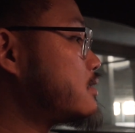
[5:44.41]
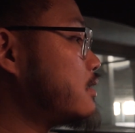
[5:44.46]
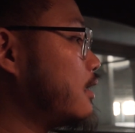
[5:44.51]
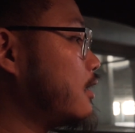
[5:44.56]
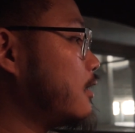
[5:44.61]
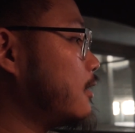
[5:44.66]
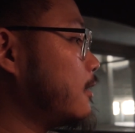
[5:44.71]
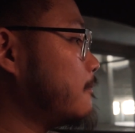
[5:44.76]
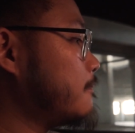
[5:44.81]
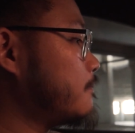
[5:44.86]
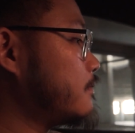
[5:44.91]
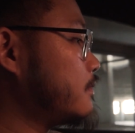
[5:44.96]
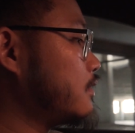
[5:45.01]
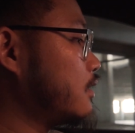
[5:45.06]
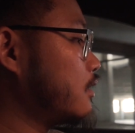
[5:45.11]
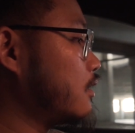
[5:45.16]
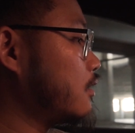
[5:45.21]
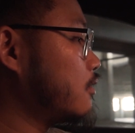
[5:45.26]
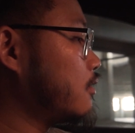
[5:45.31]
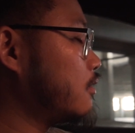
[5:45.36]

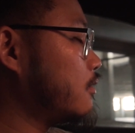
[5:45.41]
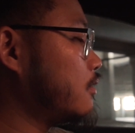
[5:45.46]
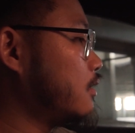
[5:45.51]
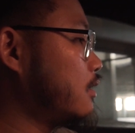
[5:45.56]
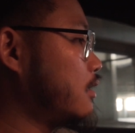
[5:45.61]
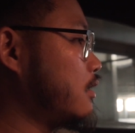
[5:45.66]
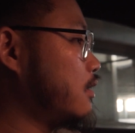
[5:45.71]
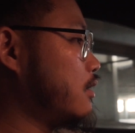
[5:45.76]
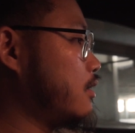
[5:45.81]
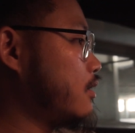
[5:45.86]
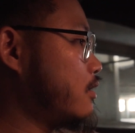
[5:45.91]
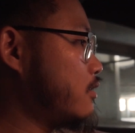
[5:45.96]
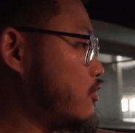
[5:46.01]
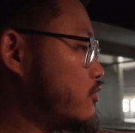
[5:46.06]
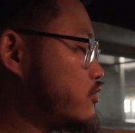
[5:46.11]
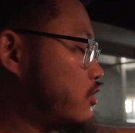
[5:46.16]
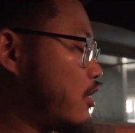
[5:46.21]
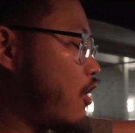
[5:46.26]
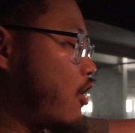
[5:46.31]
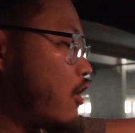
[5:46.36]

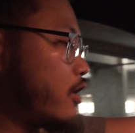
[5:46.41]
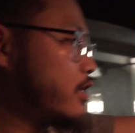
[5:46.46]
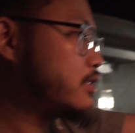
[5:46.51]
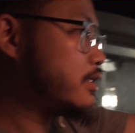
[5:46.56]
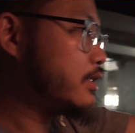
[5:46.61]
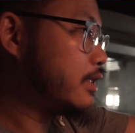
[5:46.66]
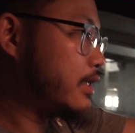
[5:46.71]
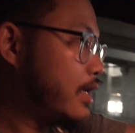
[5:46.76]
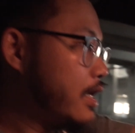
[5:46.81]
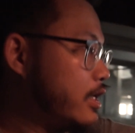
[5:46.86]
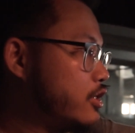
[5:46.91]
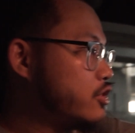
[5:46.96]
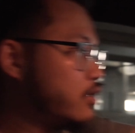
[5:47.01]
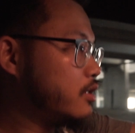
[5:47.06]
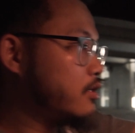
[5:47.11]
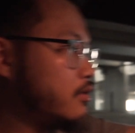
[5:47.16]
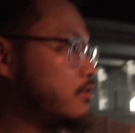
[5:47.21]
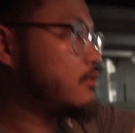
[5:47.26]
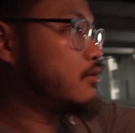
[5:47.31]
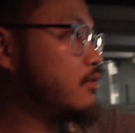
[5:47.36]
there's a harness in the
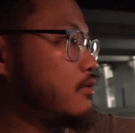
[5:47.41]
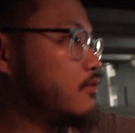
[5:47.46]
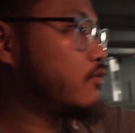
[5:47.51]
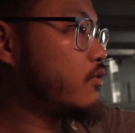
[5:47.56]
engine